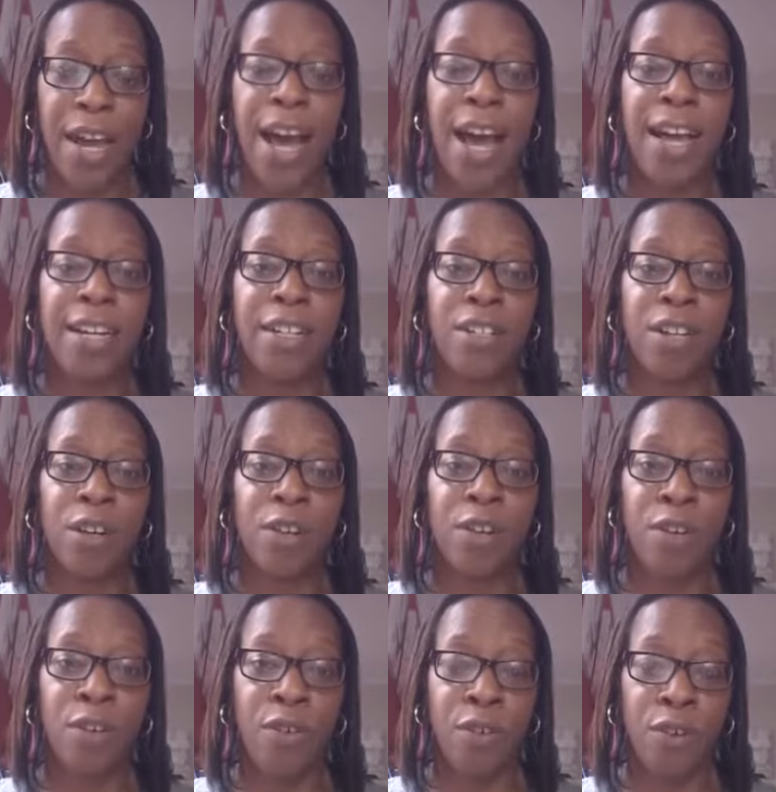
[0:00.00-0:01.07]
and
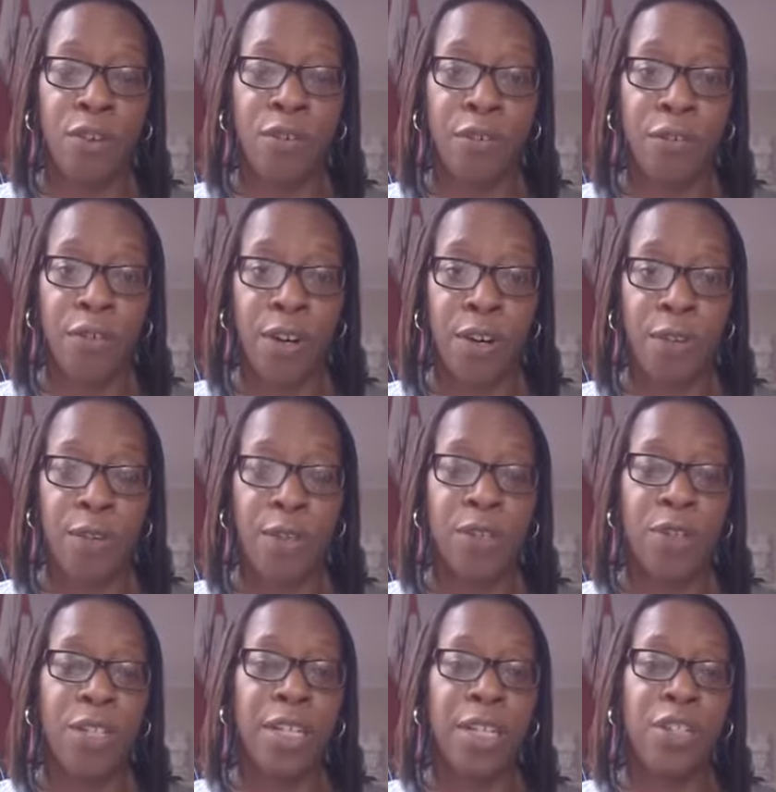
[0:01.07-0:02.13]
look for roles. So
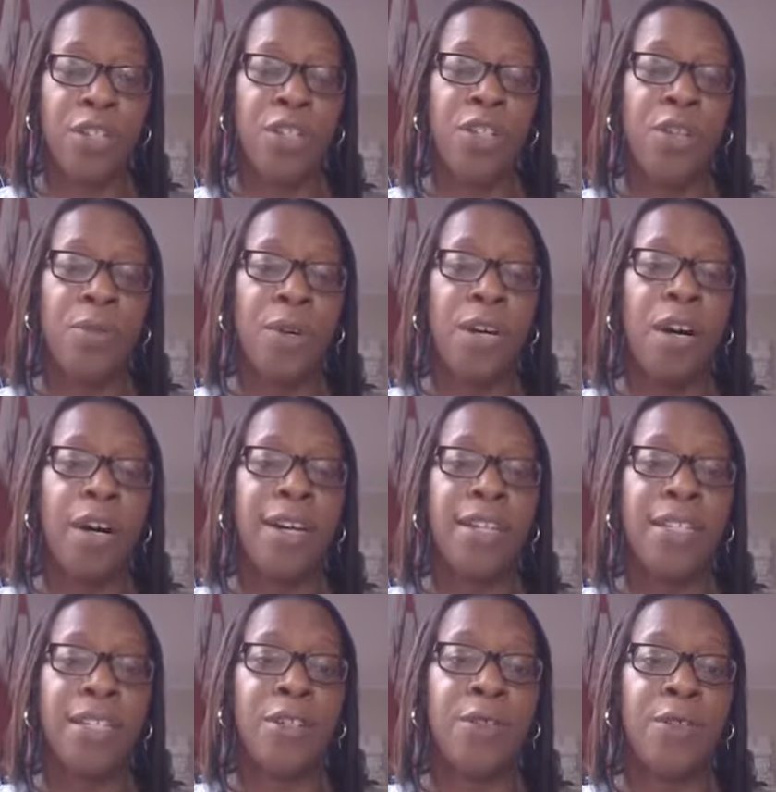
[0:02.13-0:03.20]
she she knew what her
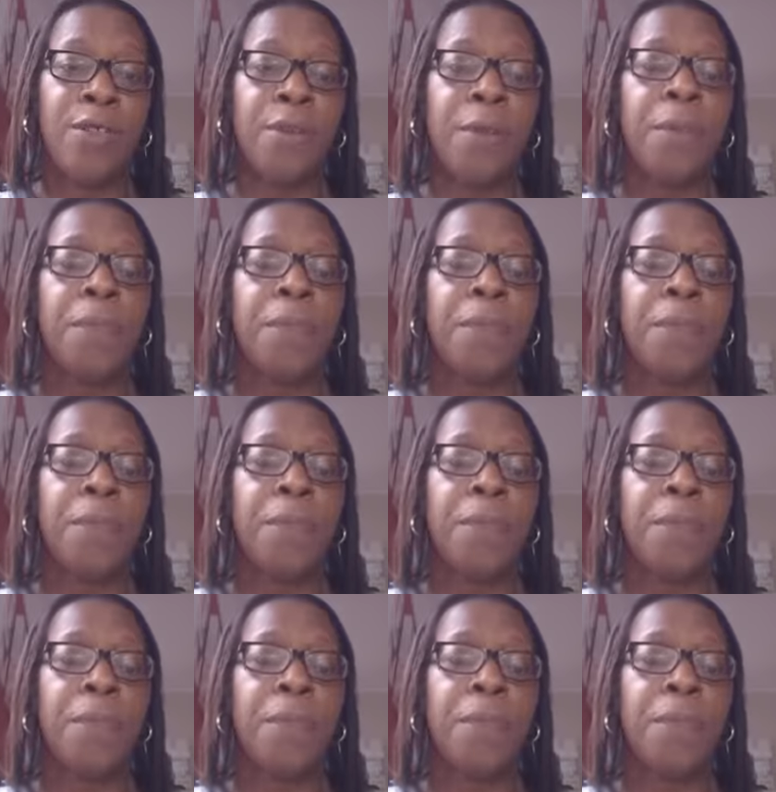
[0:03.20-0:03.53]
ideal,